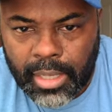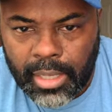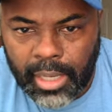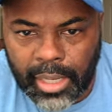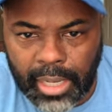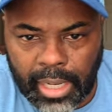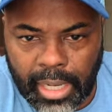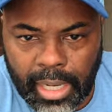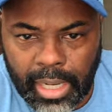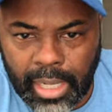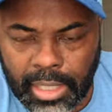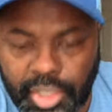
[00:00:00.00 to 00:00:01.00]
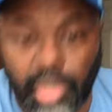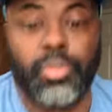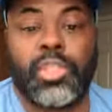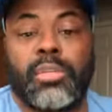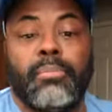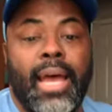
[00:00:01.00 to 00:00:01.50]
Uh, so
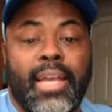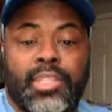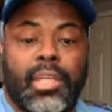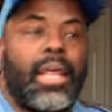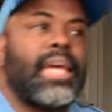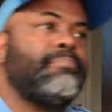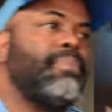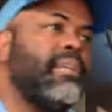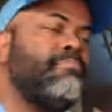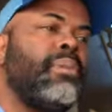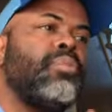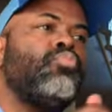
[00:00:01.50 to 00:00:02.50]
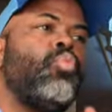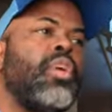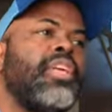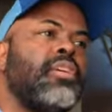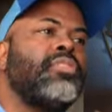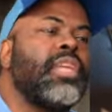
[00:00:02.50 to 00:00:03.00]
smash the like button. But what
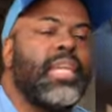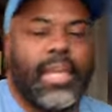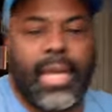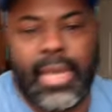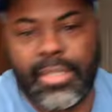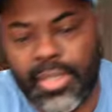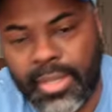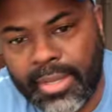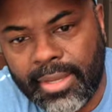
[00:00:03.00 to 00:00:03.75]
do you think, guys?